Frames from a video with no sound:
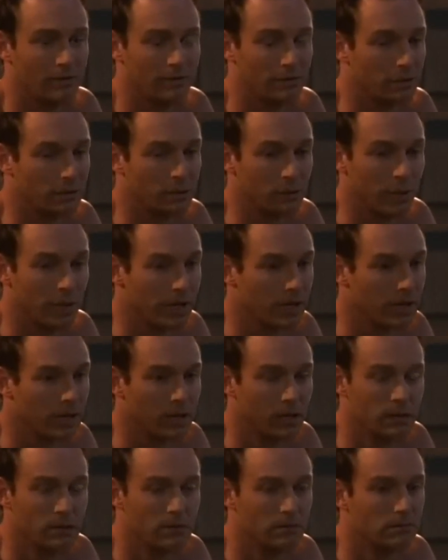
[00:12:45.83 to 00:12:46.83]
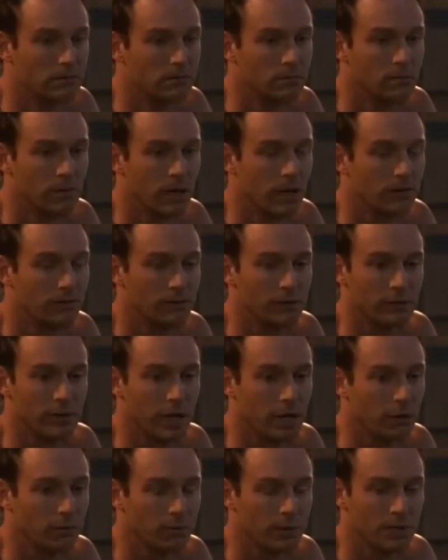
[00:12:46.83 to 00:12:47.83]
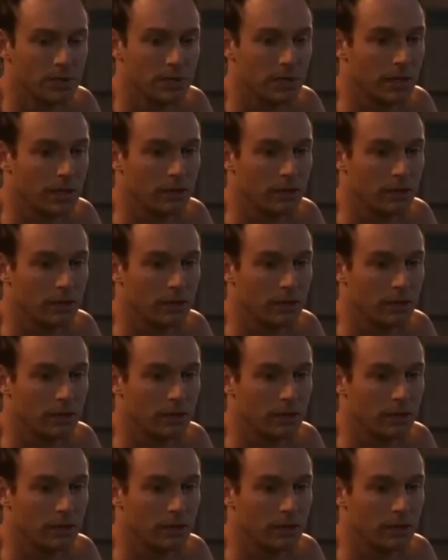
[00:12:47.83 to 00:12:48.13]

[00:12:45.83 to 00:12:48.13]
I feel weak. I feel helpless.